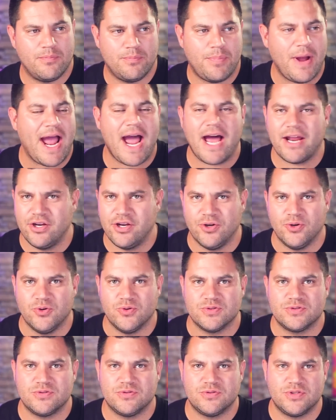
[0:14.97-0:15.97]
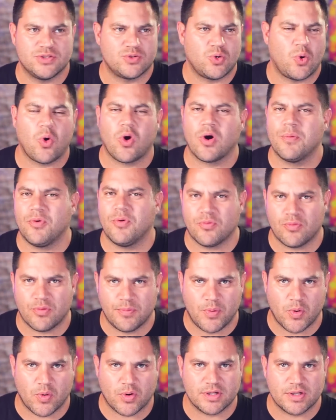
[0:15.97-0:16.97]
bad news, just horrible
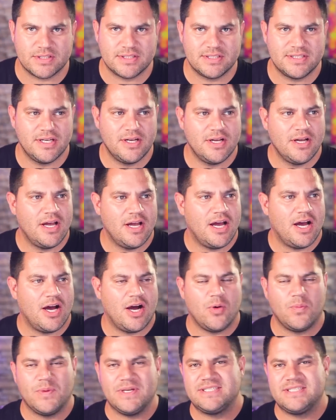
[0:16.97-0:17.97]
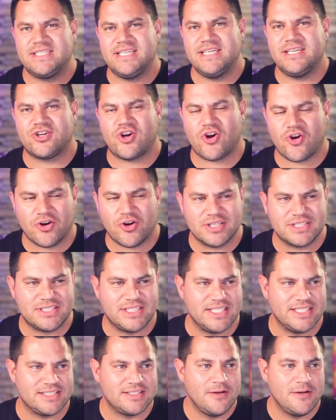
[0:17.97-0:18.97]
reports. We see
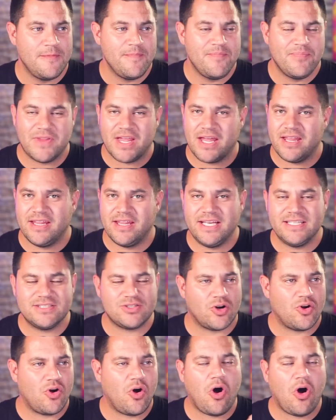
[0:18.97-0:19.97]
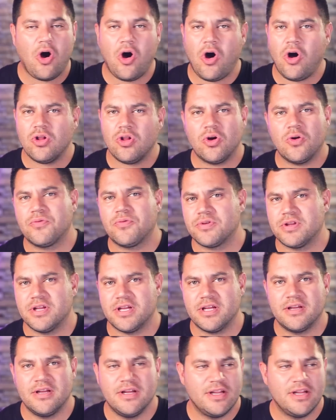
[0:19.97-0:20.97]
currencies, and these are all over
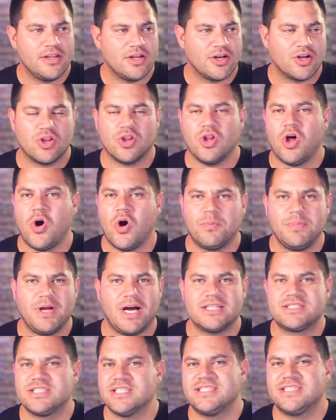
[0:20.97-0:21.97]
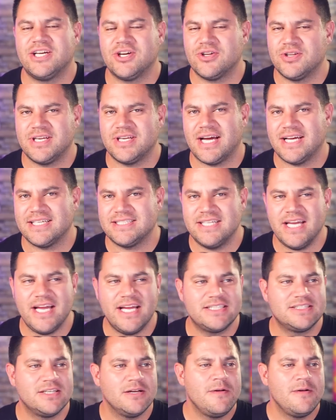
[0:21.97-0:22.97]
the globe, not just here in the United
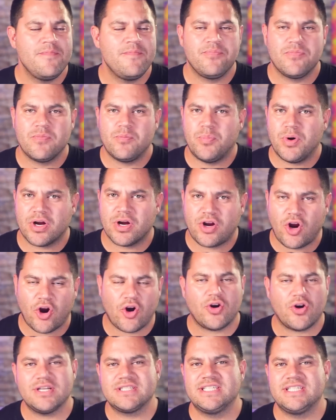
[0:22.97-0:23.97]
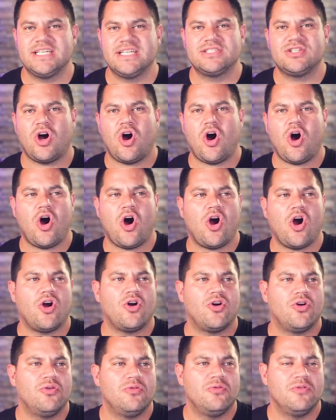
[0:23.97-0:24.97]
States, but currencies
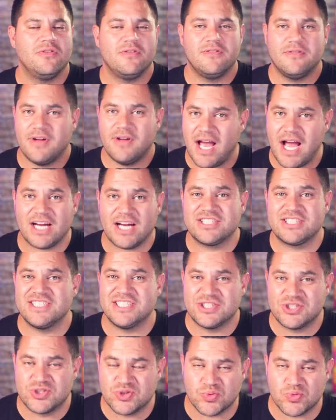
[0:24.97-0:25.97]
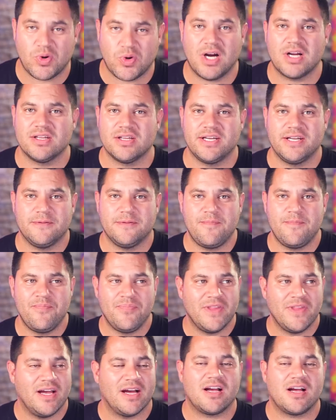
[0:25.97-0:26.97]
are actually struggling.
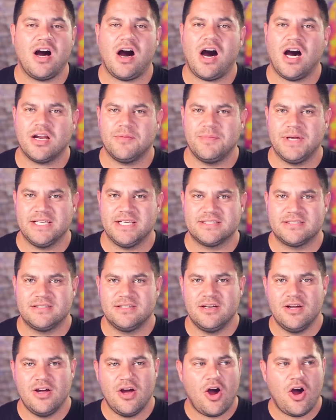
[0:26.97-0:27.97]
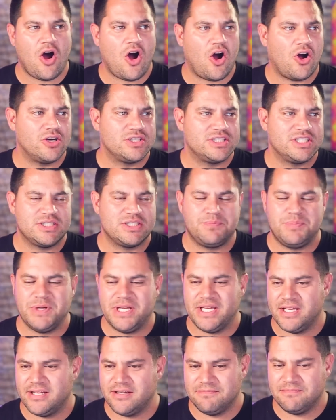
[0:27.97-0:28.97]
Economies are just
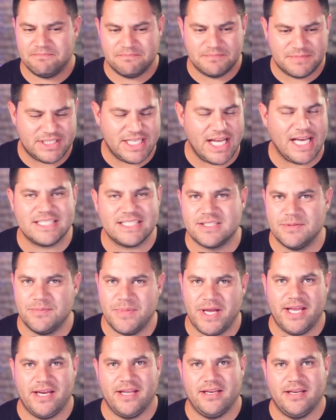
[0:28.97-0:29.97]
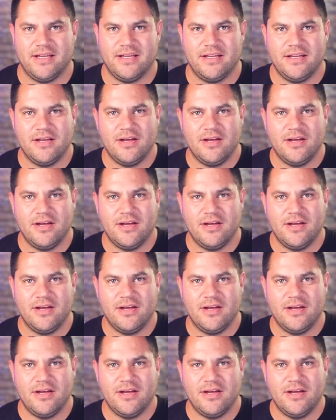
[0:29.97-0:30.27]
being decimated.